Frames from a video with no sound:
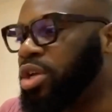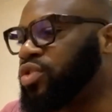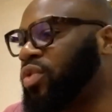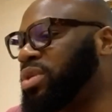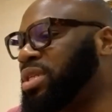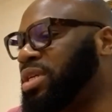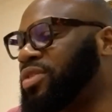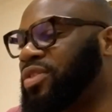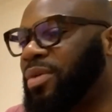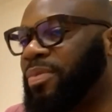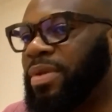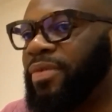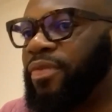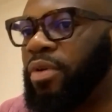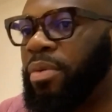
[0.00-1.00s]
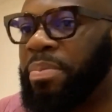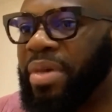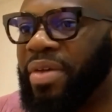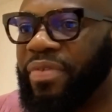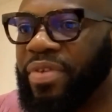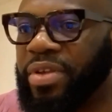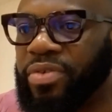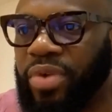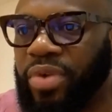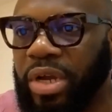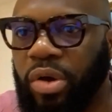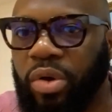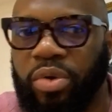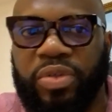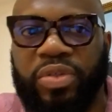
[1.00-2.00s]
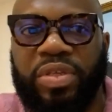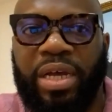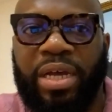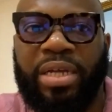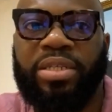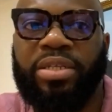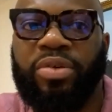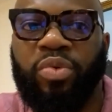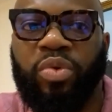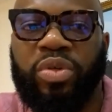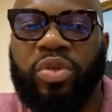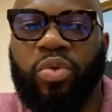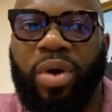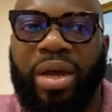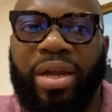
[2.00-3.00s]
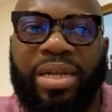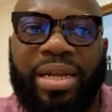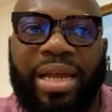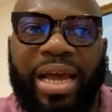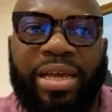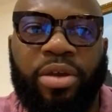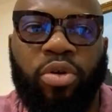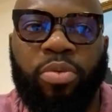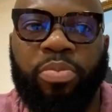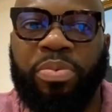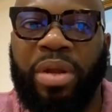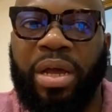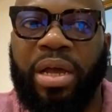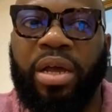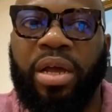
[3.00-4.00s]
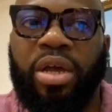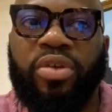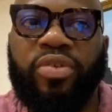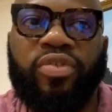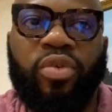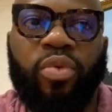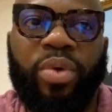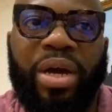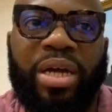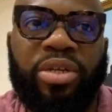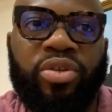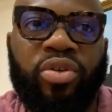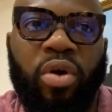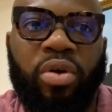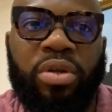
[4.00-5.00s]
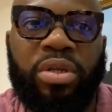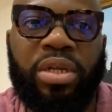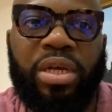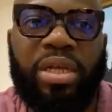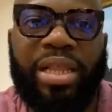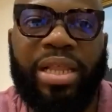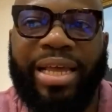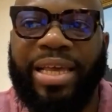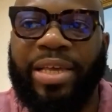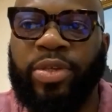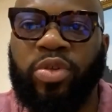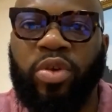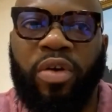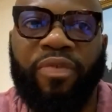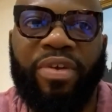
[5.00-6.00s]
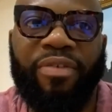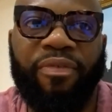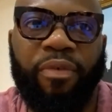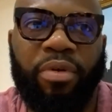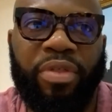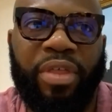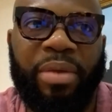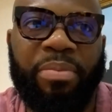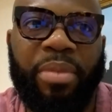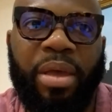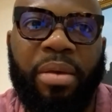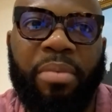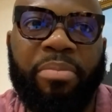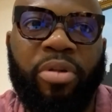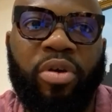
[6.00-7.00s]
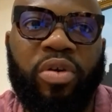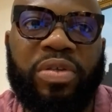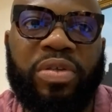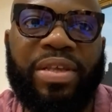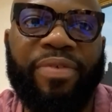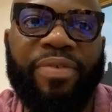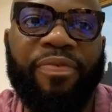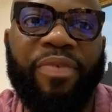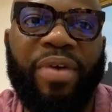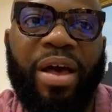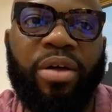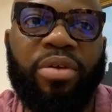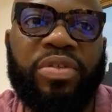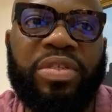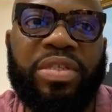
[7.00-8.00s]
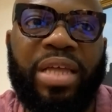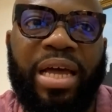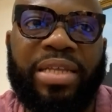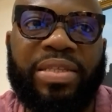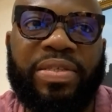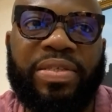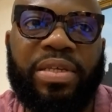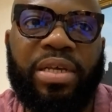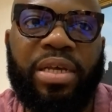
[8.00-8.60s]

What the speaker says: So we did something for Maven Records, and it was quite an eye-opener. So we had done like a survey for them, because they felt that